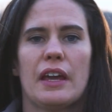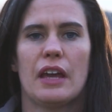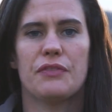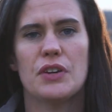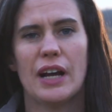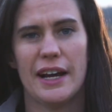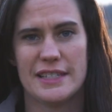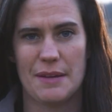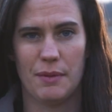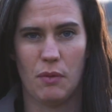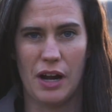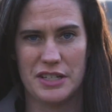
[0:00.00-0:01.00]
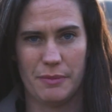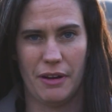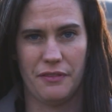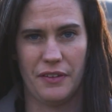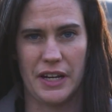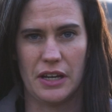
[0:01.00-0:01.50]
If you guys have been watching
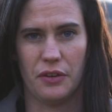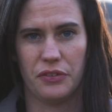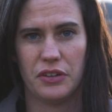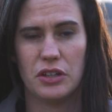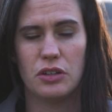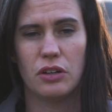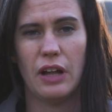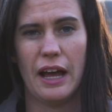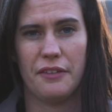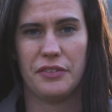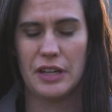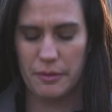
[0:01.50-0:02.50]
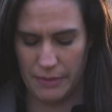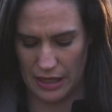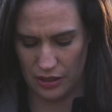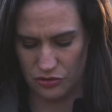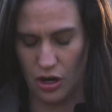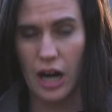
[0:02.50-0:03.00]
my videos, you'll have seen
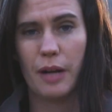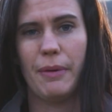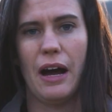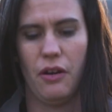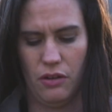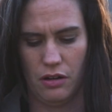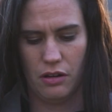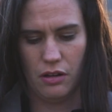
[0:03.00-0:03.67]
me talk about